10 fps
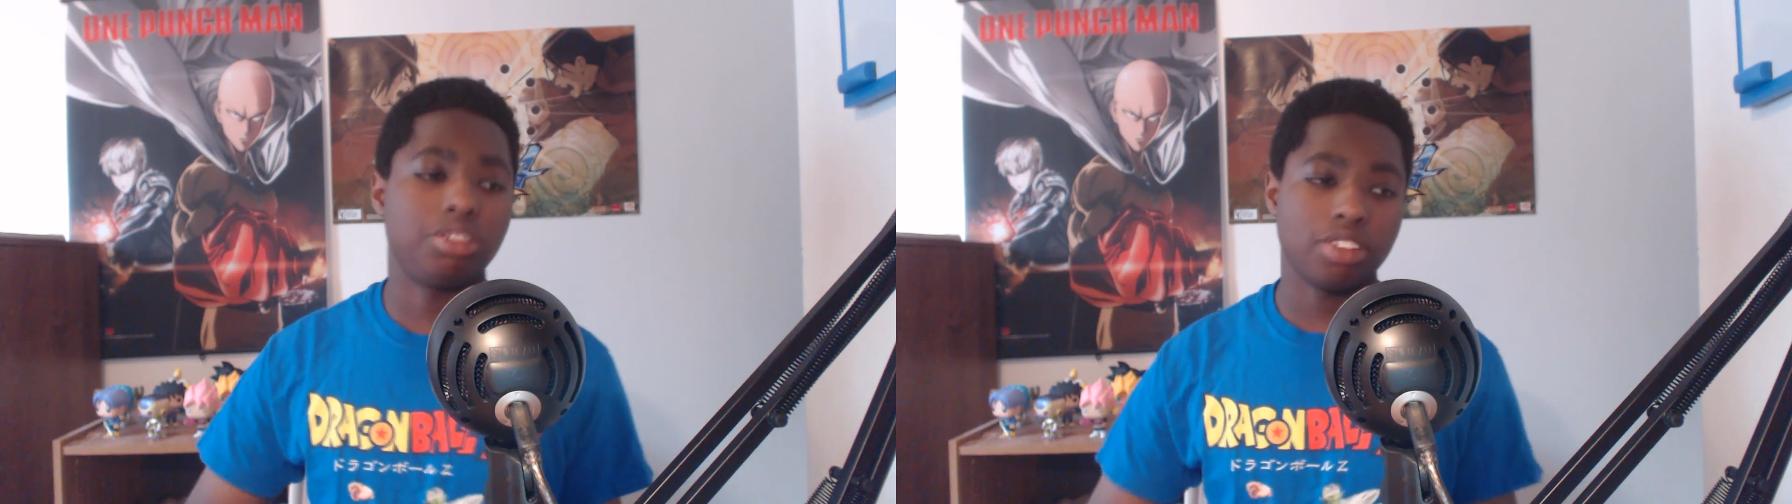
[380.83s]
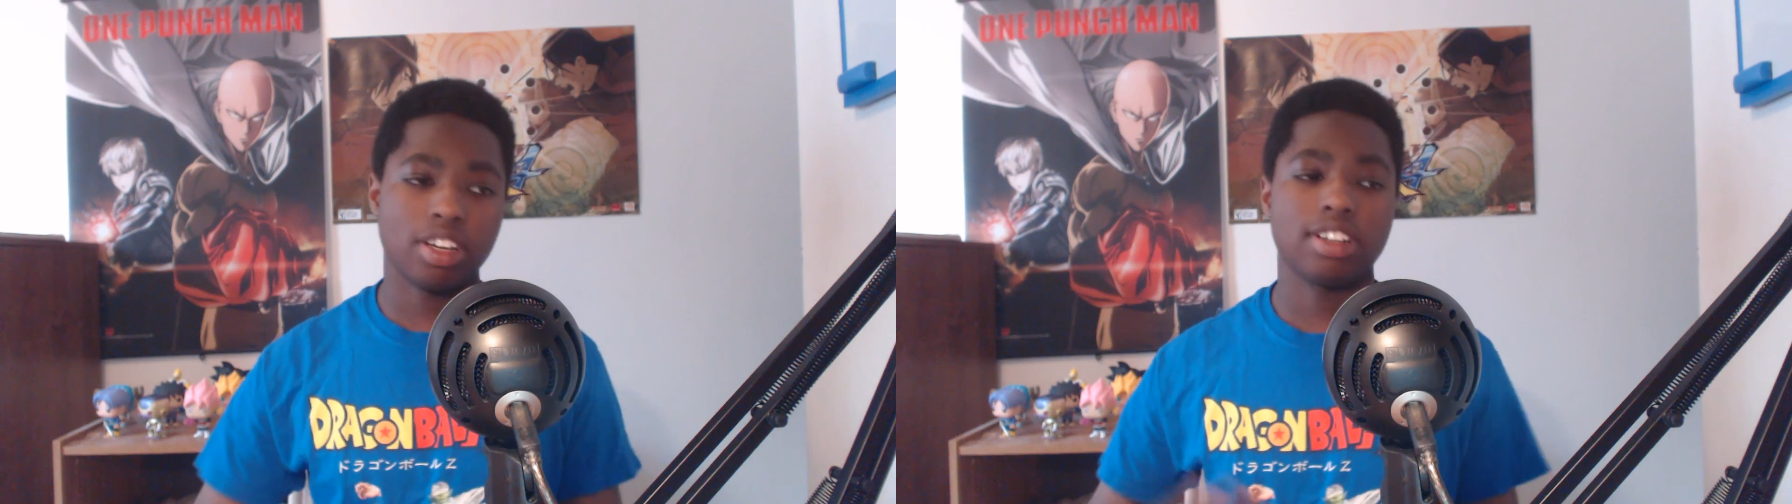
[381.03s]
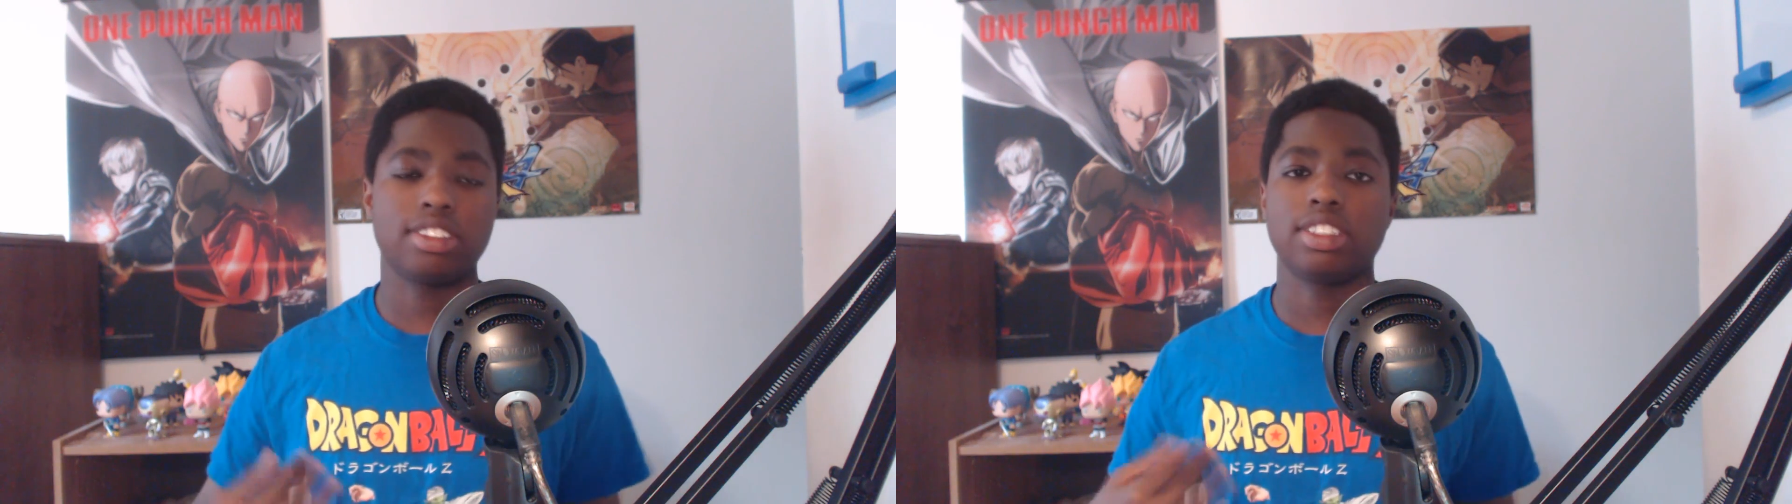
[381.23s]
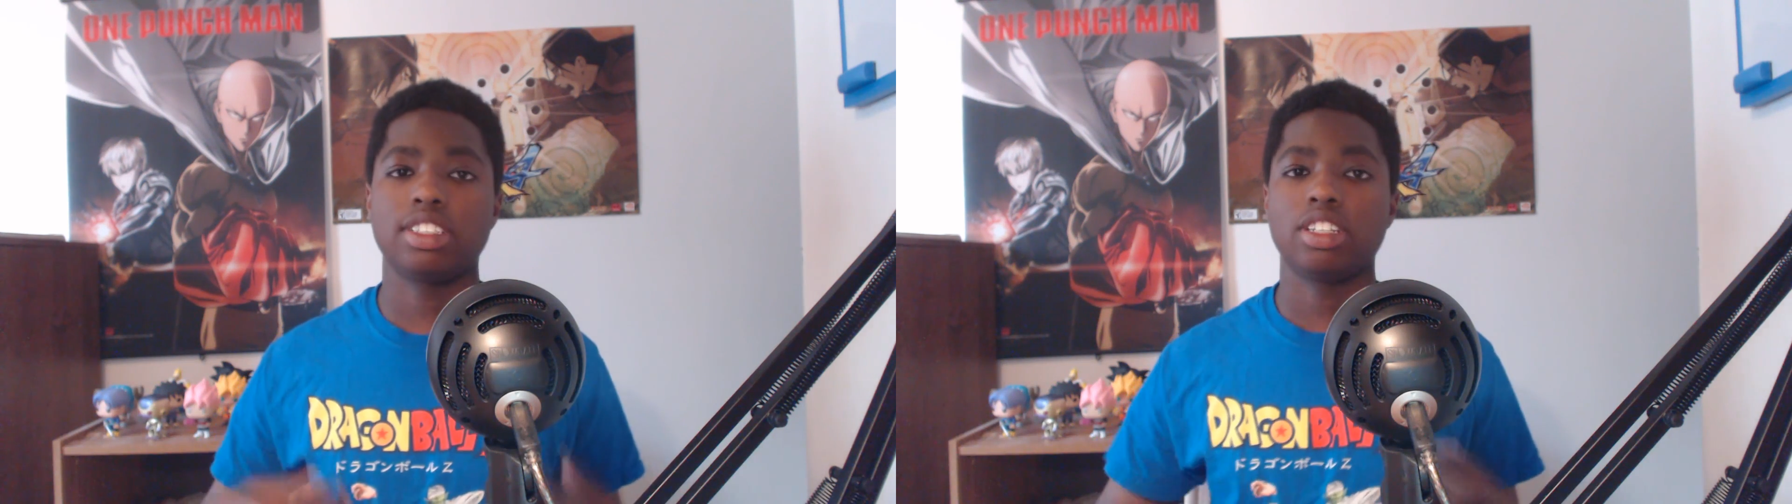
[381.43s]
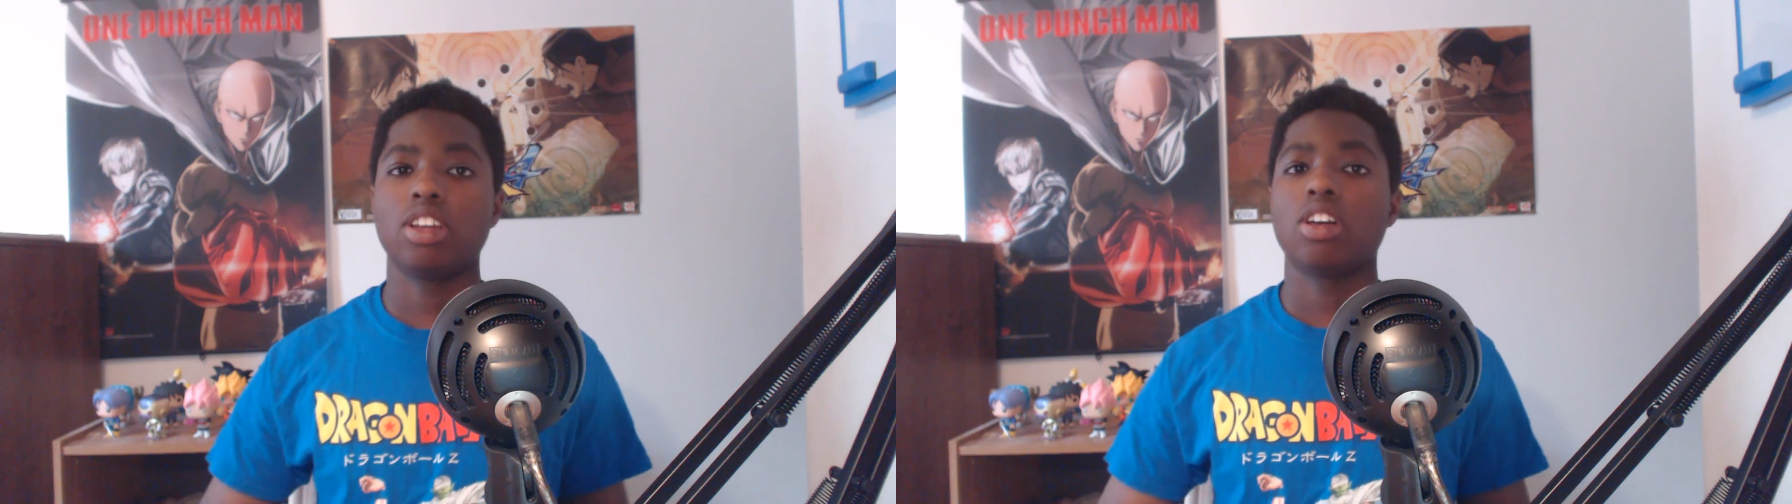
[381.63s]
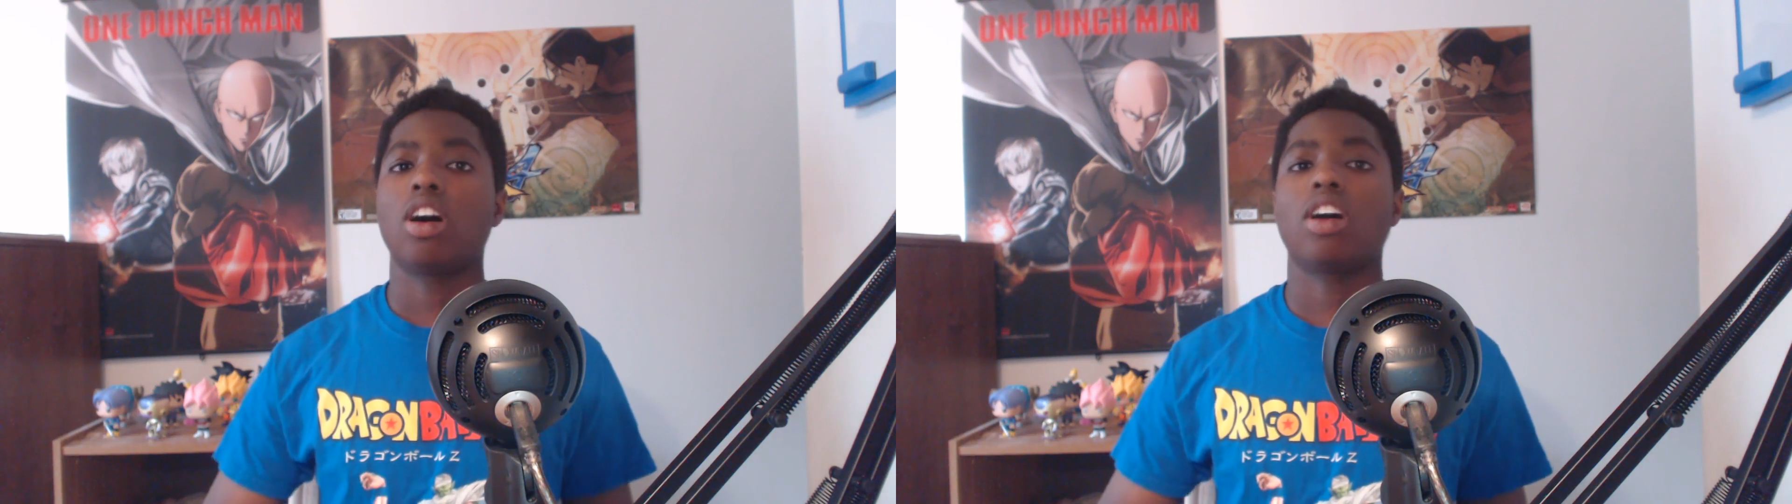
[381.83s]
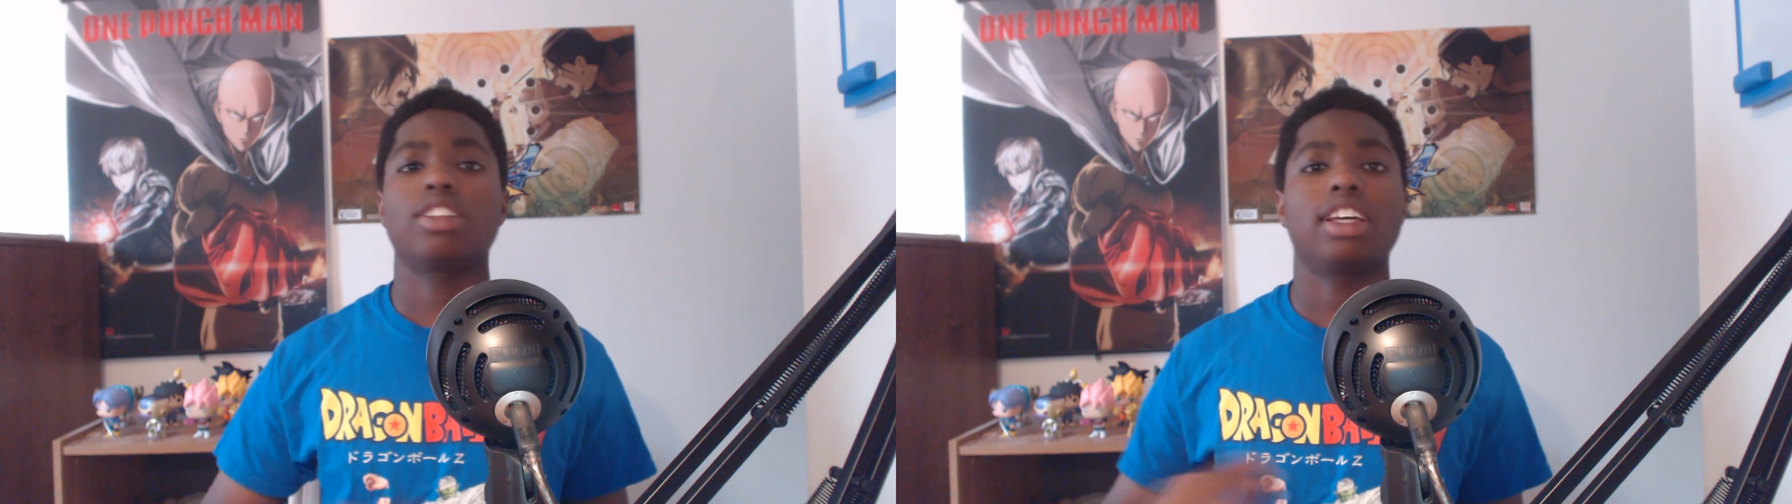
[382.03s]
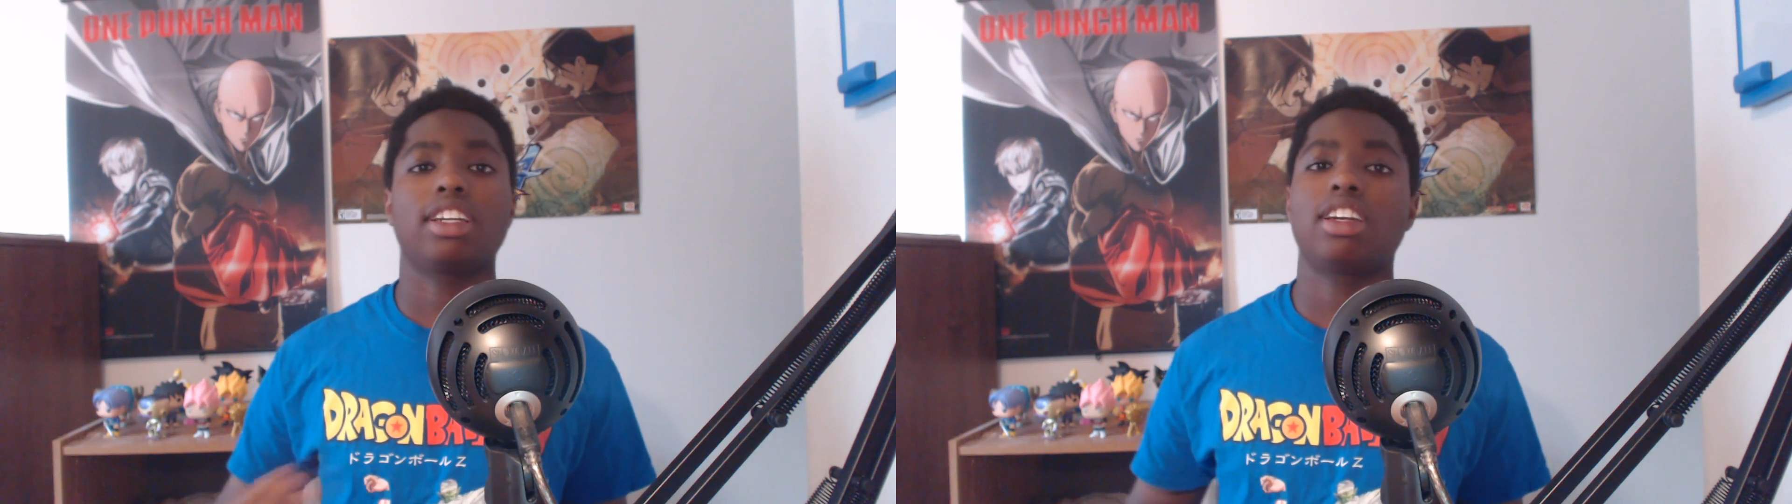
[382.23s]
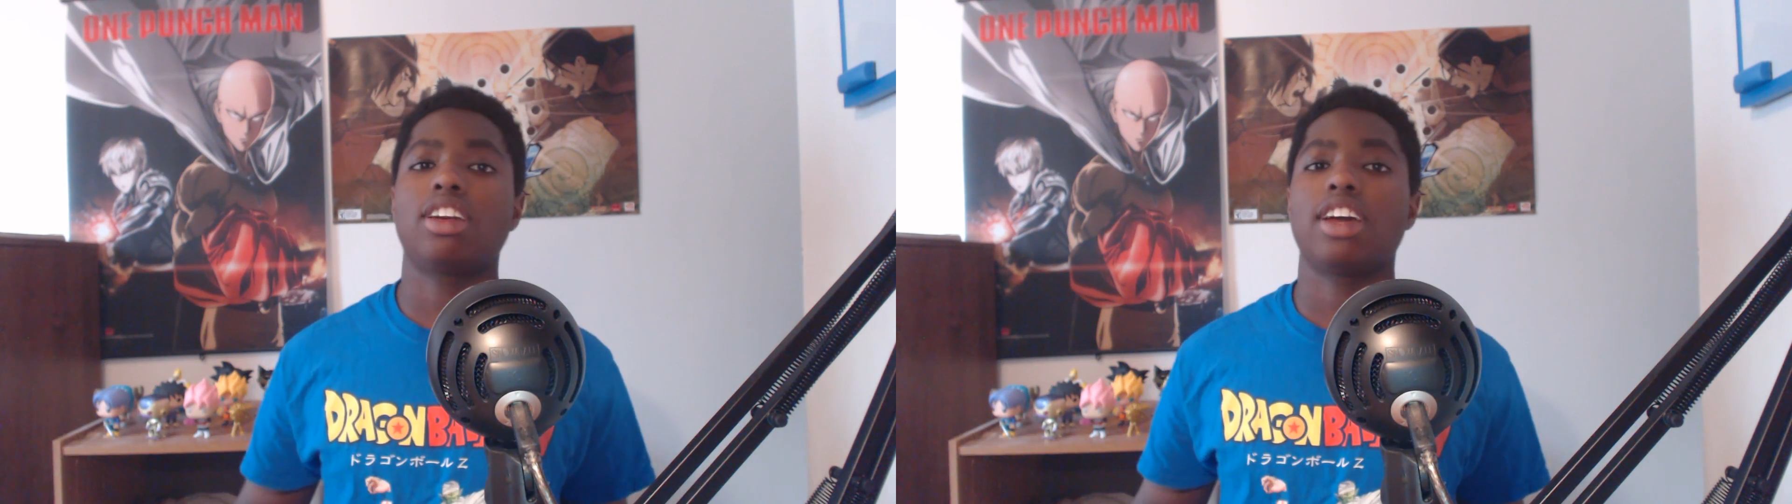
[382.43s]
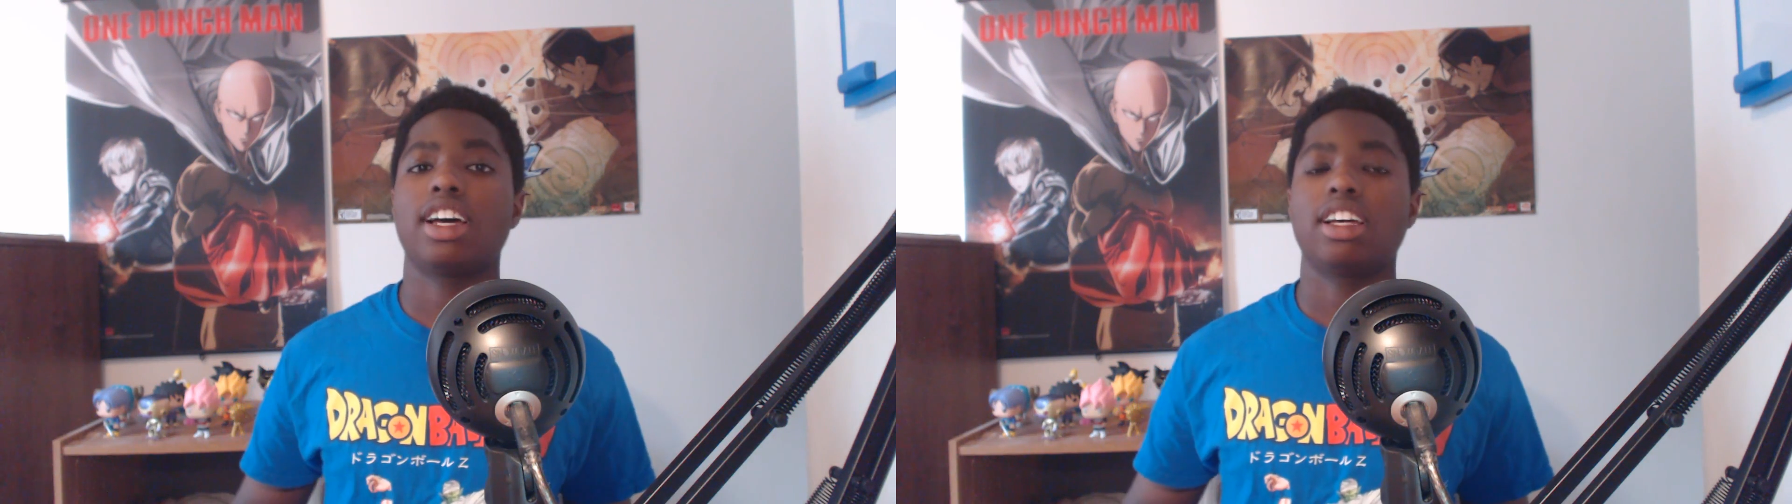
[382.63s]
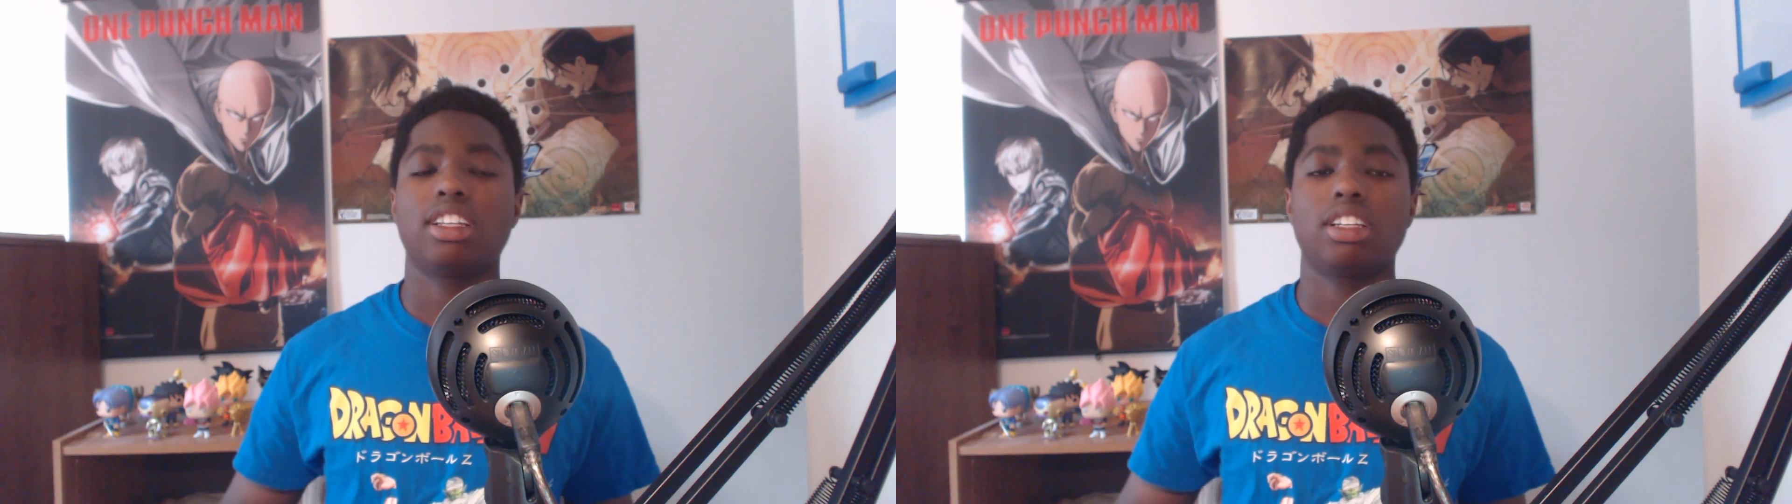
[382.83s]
drugs and all that crap,